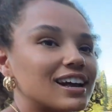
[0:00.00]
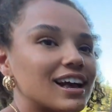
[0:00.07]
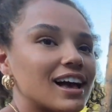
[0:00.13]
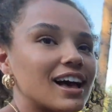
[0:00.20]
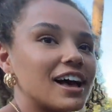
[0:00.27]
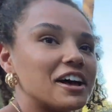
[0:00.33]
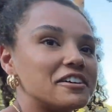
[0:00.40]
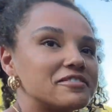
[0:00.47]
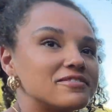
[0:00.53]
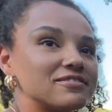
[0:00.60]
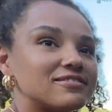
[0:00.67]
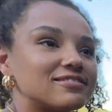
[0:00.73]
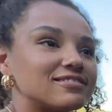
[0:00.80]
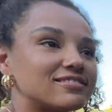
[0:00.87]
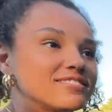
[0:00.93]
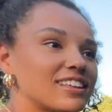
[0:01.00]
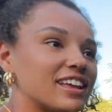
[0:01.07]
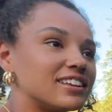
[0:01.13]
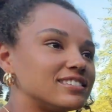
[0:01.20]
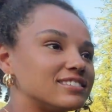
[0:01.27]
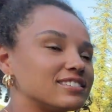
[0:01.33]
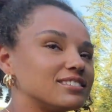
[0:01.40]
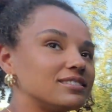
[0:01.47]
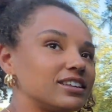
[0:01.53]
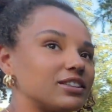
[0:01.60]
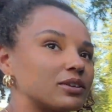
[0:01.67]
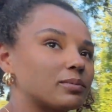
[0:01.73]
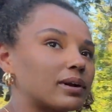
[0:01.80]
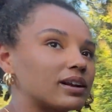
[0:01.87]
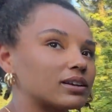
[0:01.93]
Um, and neither
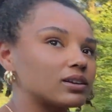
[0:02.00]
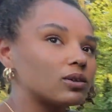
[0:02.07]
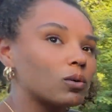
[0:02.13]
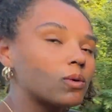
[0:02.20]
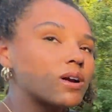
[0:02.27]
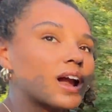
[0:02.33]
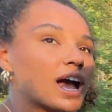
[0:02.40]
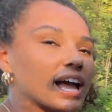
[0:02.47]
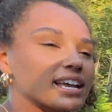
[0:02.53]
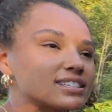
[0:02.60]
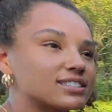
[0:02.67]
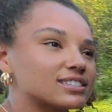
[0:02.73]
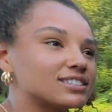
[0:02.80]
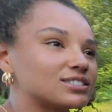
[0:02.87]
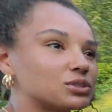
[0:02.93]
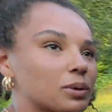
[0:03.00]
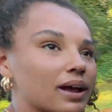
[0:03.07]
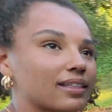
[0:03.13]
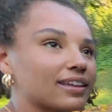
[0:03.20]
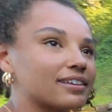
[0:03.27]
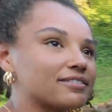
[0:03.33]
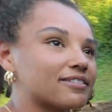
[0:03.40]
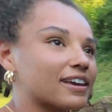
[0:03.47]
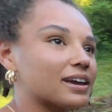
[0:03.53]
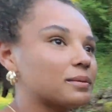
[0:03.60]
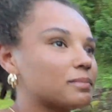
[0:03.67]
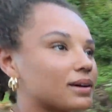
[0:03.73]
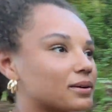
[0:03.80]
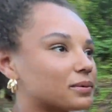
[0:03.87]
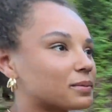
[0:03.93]
Brendan or I is a Twilight fan,
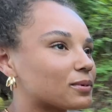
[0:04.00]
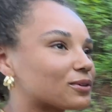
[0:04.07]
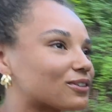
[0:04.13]
but we both